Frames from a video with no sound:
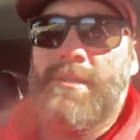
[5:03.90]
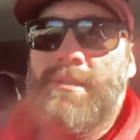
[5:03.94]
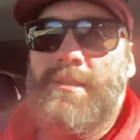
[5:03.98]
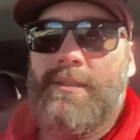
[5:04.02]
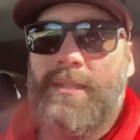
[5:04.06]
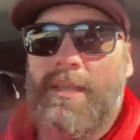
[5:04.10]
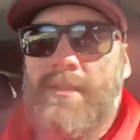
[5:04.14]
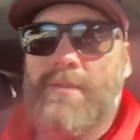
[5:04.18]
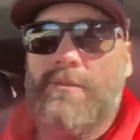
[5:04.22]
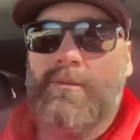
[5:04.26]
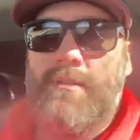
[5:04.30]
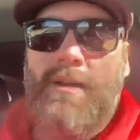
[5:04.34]

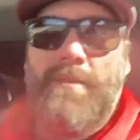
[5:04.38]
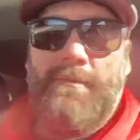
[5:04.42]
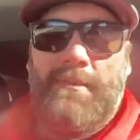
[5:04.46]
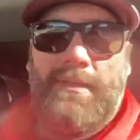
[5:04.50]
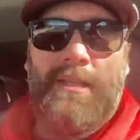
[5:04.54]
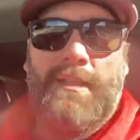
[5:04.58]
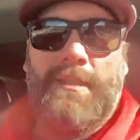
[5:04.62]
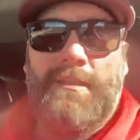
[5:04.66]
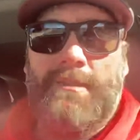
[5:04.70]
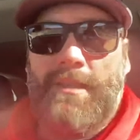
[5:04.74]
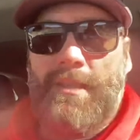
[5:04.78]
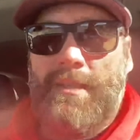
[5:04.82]
They do have,
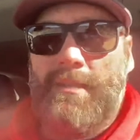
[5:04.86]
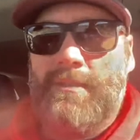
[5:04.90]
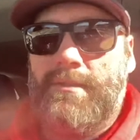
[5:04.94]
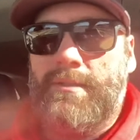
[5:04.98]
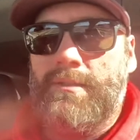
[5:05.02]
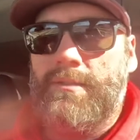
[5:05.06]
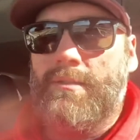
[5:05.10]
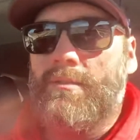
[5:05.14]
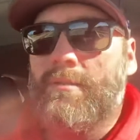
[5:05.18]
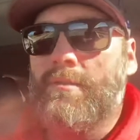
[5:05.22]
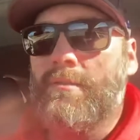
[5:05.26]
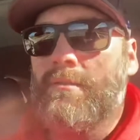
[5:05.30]
like, their
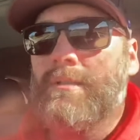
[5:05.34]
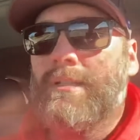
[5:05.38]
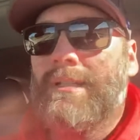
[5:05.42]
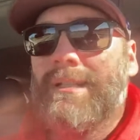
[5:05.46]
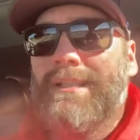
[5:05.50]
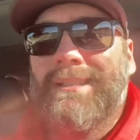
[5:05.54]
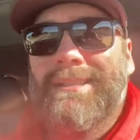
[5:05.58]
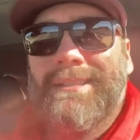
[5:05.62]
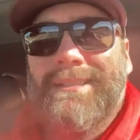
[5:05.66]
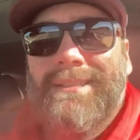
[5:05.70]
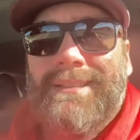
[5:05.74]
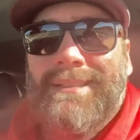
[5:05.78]

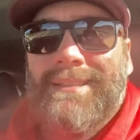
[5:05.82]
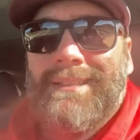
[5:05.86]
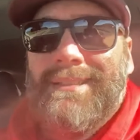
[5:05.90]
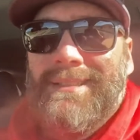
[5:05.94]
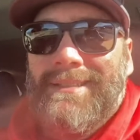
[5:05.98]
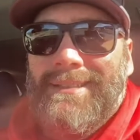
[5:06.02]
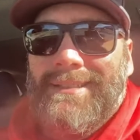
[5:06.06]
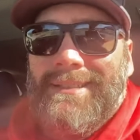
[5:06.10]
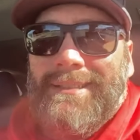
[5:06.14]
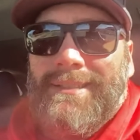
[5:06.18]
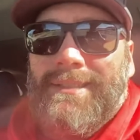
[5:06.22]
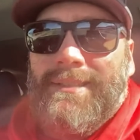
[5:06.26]

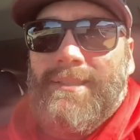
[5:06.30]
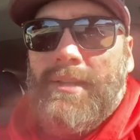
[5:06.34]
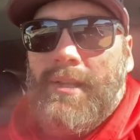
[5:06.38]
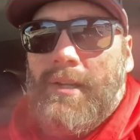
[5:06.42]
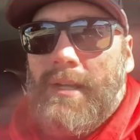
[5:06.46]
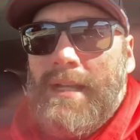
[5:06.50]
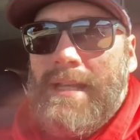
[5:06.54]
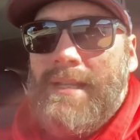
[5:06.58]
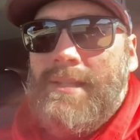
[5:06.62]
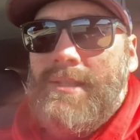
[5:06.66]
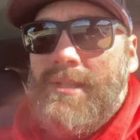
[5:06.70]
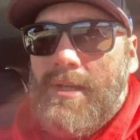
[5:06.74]

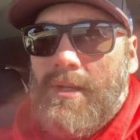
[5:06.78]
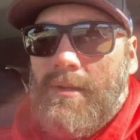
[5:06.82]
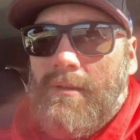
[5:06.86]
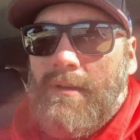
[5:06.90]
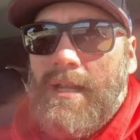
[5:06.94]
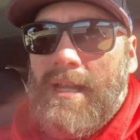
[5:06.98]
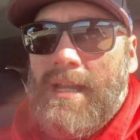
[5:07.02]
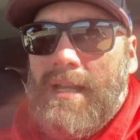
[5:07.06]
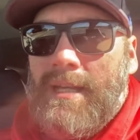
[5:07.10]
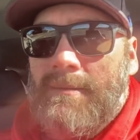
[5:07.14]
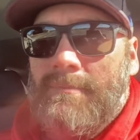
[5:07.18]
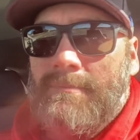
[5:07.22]

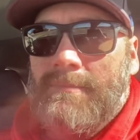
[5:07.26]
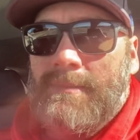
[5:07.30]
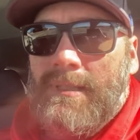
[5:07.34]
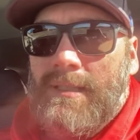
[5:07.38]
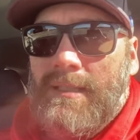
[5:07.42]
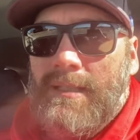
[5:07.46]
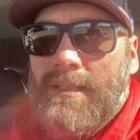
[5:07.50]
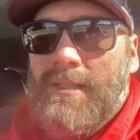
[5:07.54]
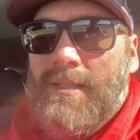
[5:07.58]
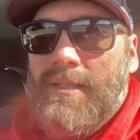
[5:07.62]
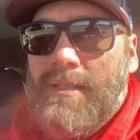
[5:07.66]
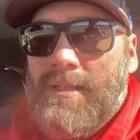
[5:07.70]

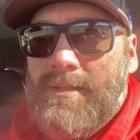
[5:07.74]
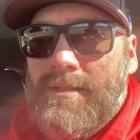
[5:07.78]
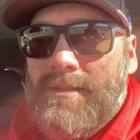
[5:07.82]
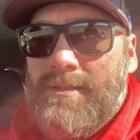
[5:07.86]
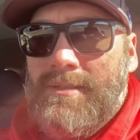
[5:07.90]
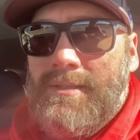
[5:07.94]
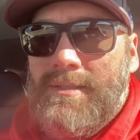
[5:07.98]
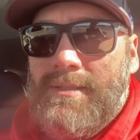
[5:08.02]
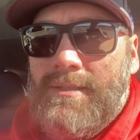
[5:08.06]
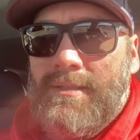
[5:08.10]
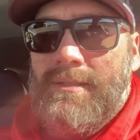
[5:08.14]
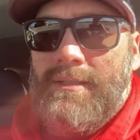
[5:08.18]
Instagram
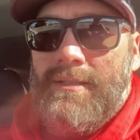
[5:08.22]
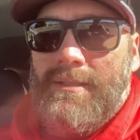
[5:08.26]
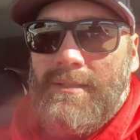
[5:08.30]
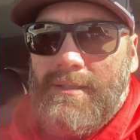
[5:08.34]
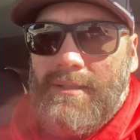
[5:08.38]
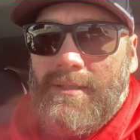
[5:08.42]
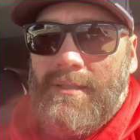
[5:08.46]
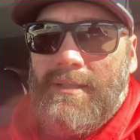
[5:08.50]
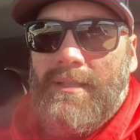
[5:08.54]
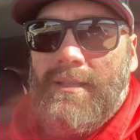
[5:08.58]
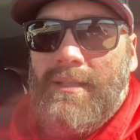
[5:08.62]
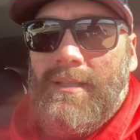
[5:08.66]
is
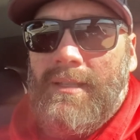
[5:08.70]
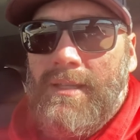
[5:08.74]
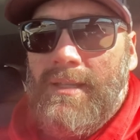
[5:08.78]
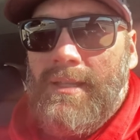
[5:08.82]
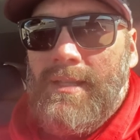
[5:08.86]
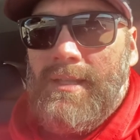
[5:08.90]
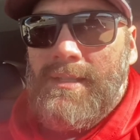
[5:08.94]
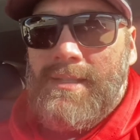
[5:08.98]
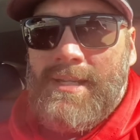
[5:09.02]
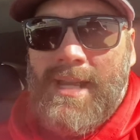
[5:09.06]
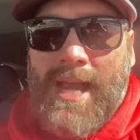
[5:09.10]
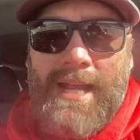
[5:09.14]

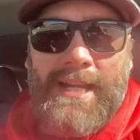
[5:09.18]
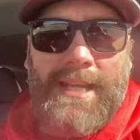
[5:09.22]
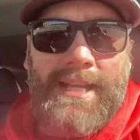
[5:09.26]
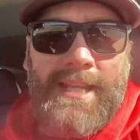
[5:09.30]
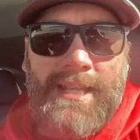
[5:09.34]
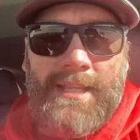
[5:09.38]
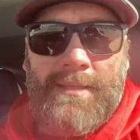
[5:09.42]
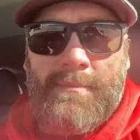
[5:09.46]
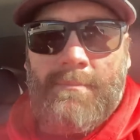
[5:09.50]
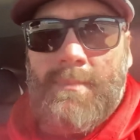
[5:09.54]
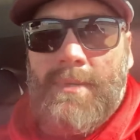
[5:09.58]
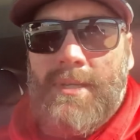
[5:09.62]
kind of
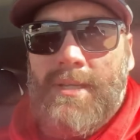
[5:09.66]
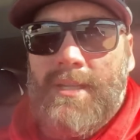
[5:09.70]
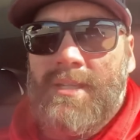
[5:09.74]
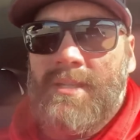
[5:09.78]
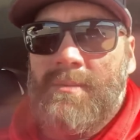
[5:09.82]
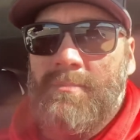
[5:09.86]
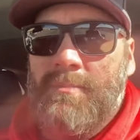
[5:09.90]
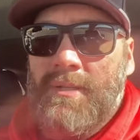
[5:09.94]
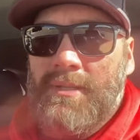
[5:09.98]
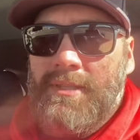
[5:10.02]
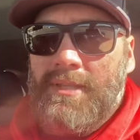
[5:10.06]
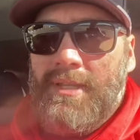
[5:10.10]
hit and miss,
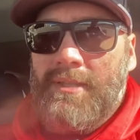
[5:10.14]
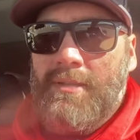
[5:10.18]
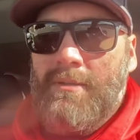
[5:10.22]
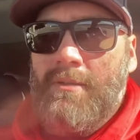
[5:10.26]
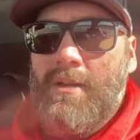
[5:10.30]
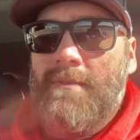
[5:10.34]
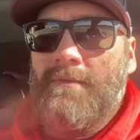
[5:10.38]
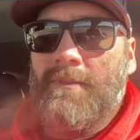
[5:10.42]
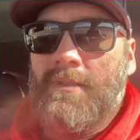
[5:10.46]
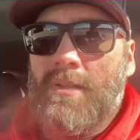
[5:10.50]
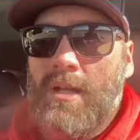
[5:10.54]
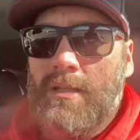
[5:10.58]
but they do
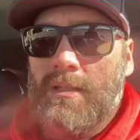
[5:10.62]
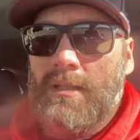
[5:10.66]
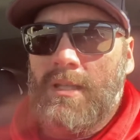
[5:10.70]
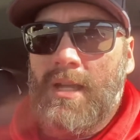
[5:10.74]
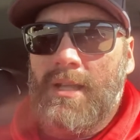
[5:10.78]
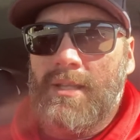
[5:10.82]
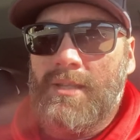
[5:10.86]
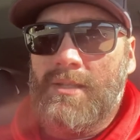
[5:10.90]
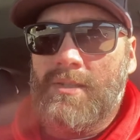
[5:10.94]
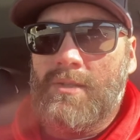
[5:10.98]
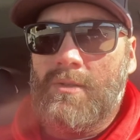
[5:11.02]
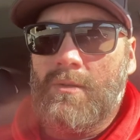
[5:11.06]
have an
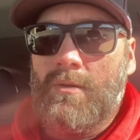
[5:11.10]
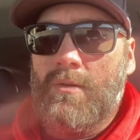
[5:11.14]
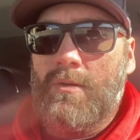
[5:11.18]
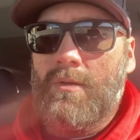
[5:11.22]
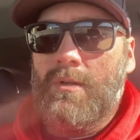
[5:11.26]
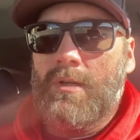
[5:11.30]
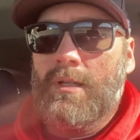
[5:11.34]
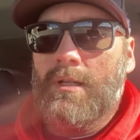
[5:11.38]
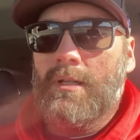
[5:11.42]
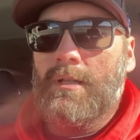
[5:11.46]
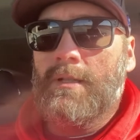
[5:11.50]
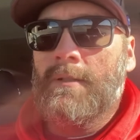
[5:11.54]
online
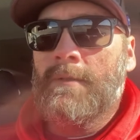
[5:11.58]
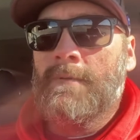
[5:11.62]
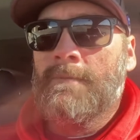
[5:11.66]
store.